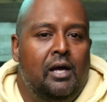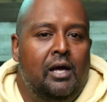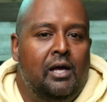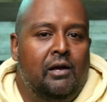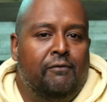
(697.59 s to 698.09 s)

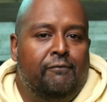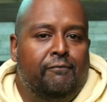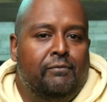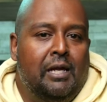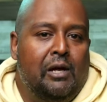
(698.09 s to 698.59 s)

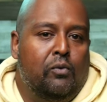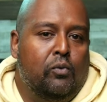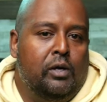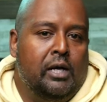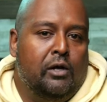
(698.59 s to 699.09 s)
If they
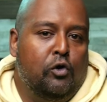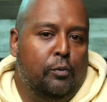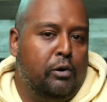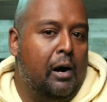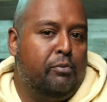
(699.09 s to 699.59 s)
would
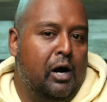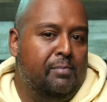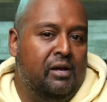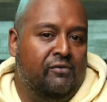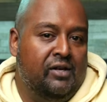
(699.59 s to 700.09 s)
include proper
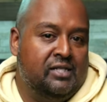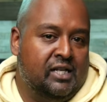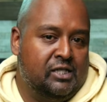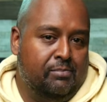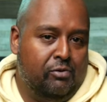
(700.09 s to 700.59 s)

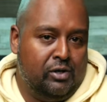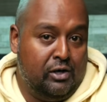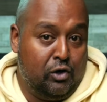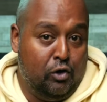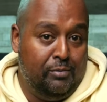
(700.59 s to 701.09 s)
IPv6 support
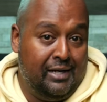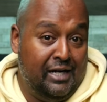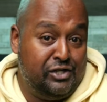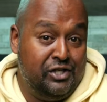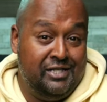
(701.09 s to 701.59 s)
on our home
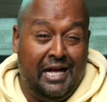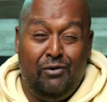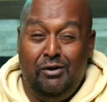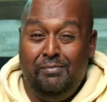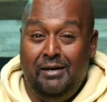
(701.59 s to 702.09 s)
connections,
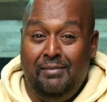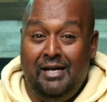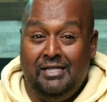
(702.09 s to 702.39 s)
that would be